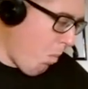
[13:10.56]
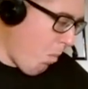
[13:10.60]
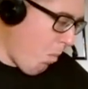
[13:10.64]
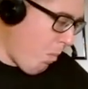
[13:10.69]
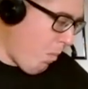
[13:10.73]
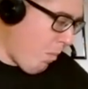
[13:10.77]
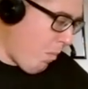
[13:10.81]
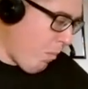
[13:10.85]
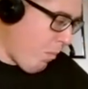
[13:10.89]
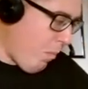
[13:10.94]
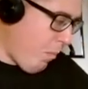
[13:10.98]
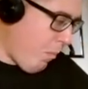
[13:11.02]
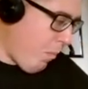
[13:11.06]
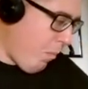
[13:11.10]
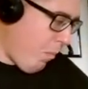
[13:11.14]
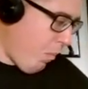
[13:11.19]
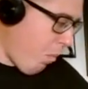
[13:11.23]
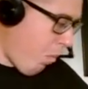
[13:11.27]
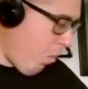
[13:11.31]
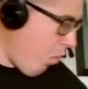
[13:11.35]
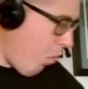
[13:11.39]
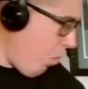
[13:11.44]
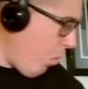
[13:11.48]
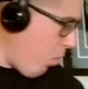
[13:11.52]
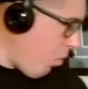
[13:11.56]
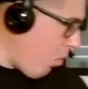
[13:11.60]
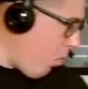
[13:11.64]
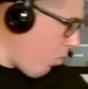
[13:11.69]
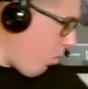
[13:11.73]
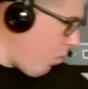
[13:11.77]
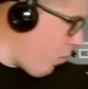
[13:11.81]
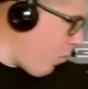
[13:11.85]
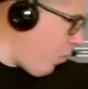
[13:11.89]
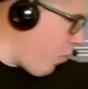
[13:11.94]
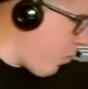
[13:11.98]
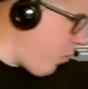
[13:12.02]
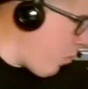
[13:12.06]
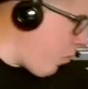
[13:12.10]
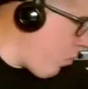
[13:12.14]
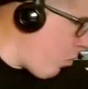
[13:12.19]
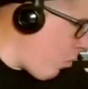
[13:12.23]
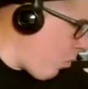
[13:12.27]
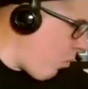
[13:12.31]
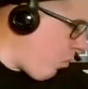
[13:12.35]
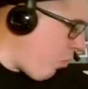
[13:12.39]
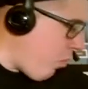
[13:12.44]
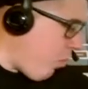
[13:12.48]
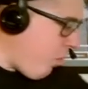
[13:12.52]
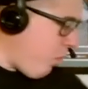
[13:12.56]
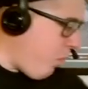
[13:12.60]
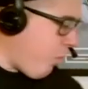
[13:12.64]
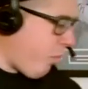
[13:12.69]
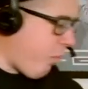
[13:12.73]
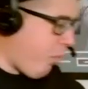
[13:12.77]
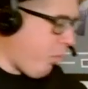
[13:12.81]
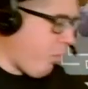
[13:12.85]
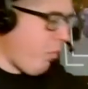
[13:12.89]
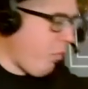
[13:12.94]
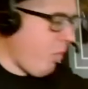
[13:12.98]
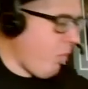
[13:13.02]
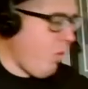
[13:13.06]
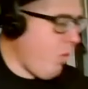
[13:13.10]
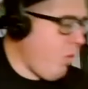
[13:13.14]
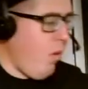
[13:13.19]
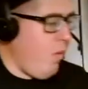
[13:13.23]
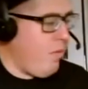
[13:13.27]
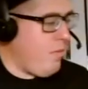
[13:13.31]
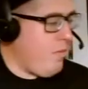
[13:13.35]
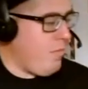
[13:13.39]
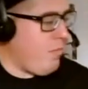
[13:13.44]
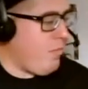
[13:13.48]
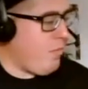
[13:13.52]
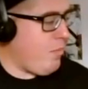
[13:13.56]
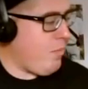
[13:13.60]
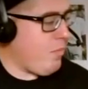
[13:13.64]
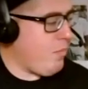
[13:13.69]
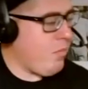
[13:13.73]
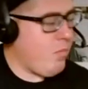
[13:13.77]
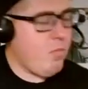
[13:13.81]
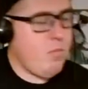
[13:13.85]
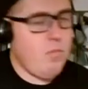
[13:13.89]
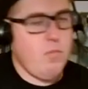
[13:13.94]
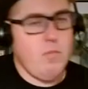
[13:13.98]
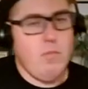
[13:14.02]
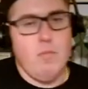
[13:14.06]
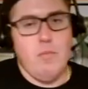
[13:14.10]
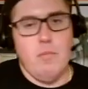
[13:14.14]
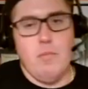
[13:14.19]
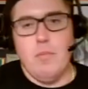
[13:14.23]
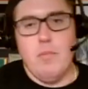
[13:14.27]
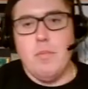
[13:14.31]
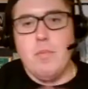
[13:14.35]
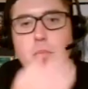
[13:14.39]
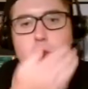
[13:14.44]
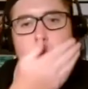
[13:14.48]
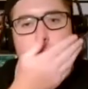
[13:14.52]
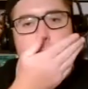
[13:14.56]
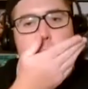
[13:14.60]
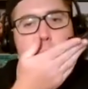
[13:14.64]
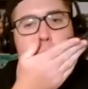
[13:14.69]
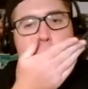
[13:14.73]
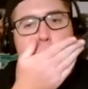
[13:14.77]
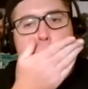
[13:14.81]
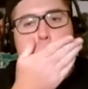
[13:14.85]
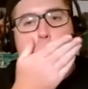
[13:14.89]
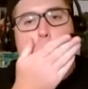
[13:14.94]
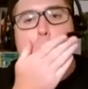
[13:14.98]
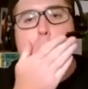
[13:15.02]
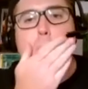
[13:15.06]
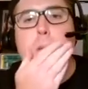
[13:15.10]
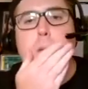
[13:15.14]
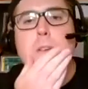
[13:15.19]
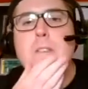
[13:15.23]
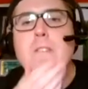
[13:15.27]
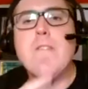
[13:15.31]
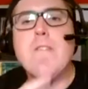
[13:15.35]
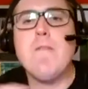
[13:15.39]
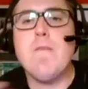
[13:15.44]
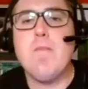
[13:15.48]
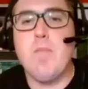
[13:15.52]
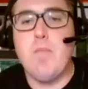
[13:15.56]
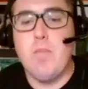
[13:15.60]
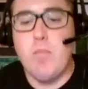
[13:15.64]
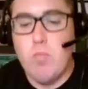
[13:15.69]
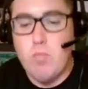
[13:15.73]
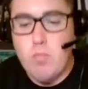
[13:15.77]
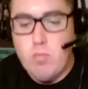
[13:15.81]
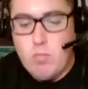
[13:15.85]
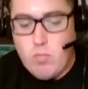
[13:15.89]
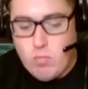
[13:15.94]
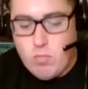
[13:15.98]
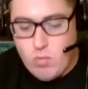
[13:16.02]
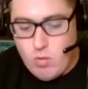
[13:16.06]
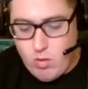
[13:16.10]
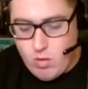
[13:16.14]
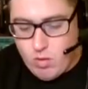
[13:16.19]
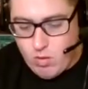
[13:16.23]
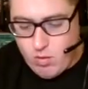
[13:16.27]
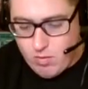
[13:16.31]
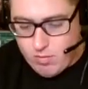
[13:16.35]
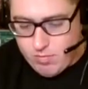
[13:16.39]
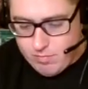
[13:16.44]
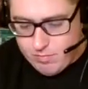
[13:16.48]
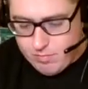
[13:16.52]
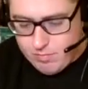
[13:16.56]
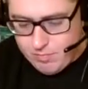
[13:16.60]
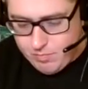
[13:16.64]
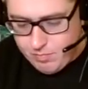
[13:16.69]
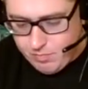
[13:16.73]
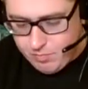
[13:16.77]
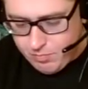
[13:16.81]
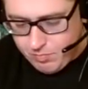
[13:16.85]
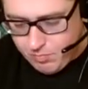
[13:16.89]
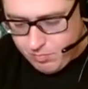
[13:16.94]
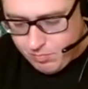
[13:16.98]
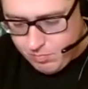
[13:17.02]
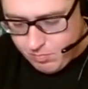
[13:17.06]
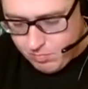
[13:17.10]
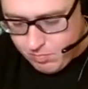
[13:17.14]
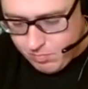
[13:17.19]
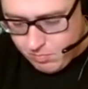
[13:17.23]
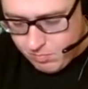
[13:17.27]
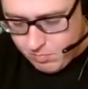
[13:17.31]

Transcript: and they're just playing good football right now. Defense plays tough. Antoine Winfield Jr. just flies around the field.